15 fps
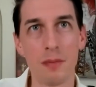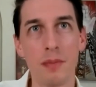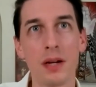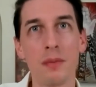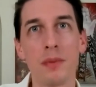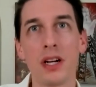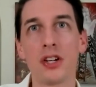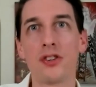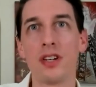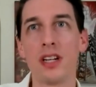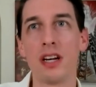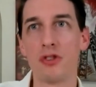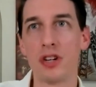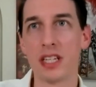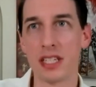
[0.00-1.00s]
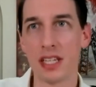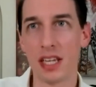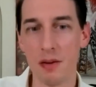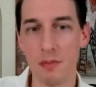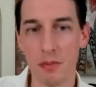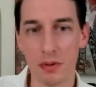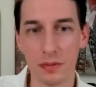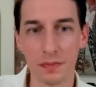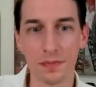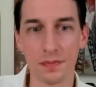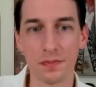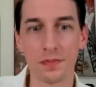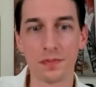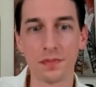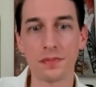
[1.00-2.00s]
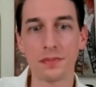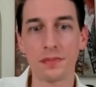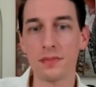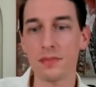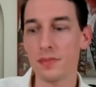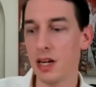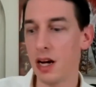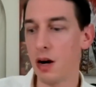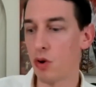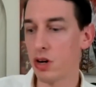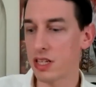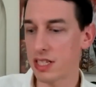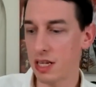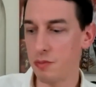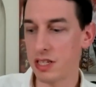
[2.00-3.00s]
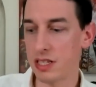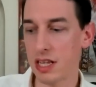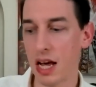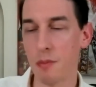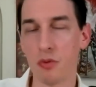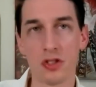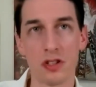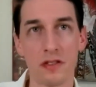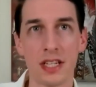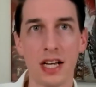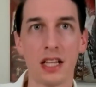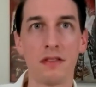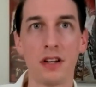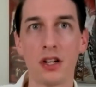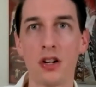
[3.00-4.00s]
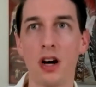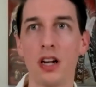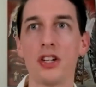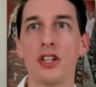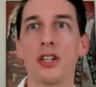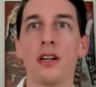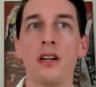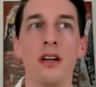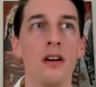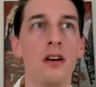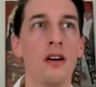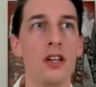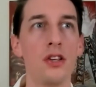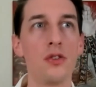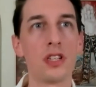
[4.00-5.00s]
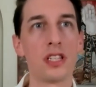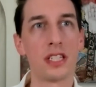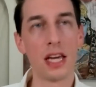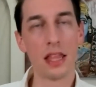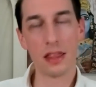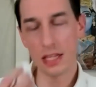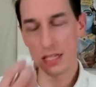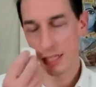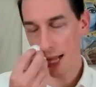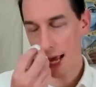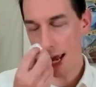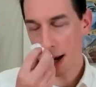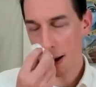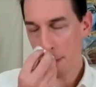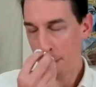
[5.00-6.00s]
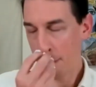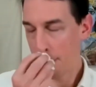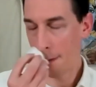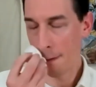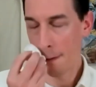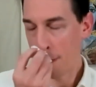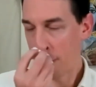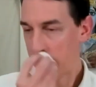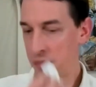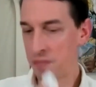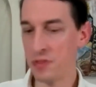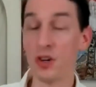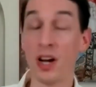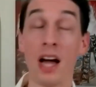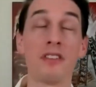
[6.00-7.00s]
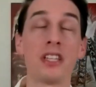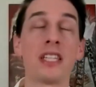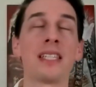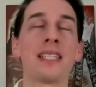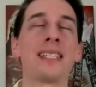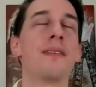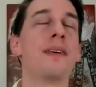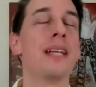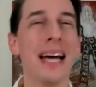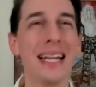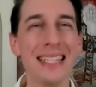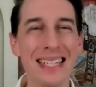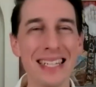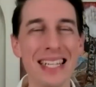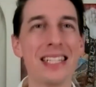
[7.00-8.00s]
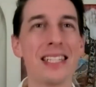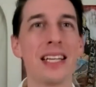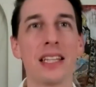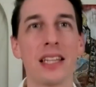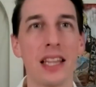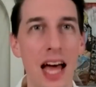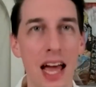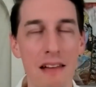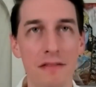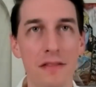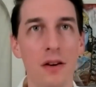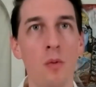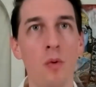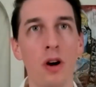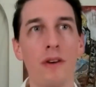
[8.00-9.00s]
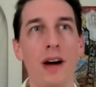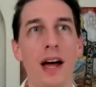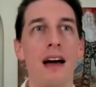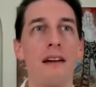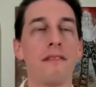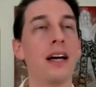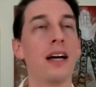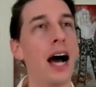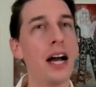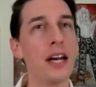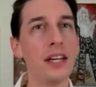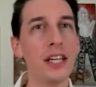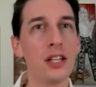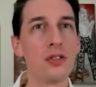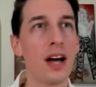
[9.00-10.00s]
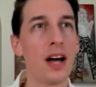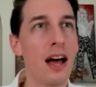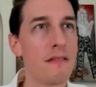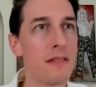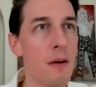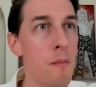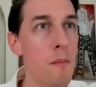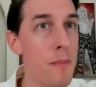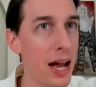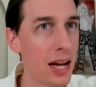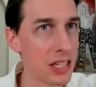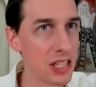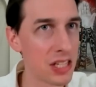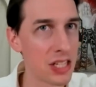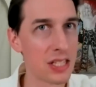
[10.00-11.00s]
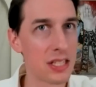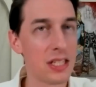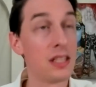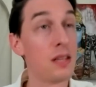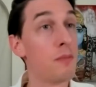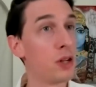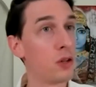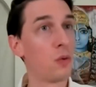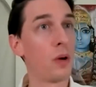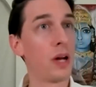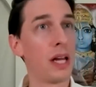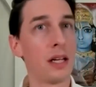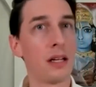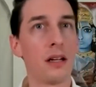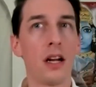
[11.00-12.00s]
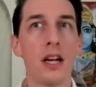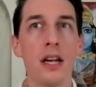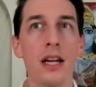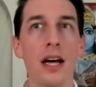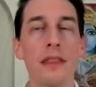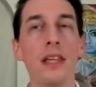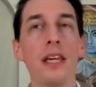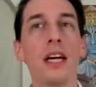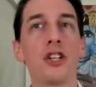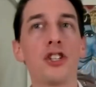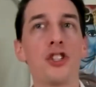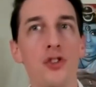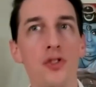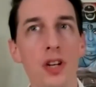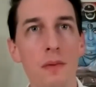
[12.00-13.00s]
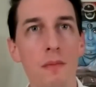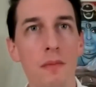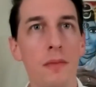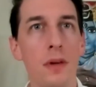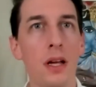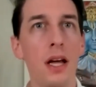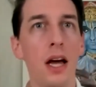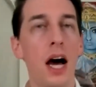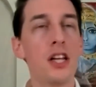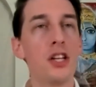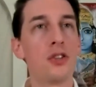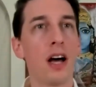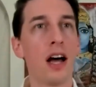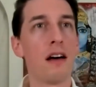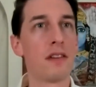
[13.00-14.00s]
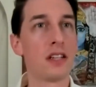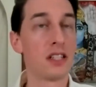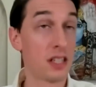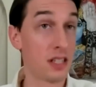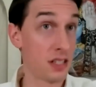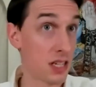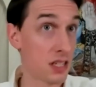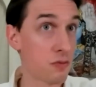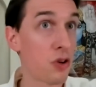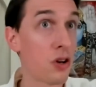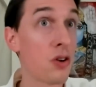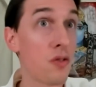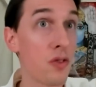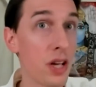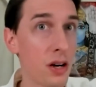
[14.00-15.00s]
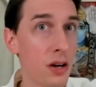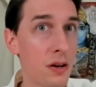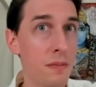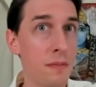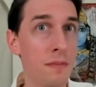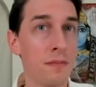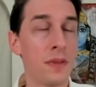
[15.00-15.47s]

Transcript: The big picture never escapes. And what are some examples of sattvic knowledge? You could say things like, to have a decent life, what do I have? I need to have balance, the middle way, nothing extreme. I need to have a successful career.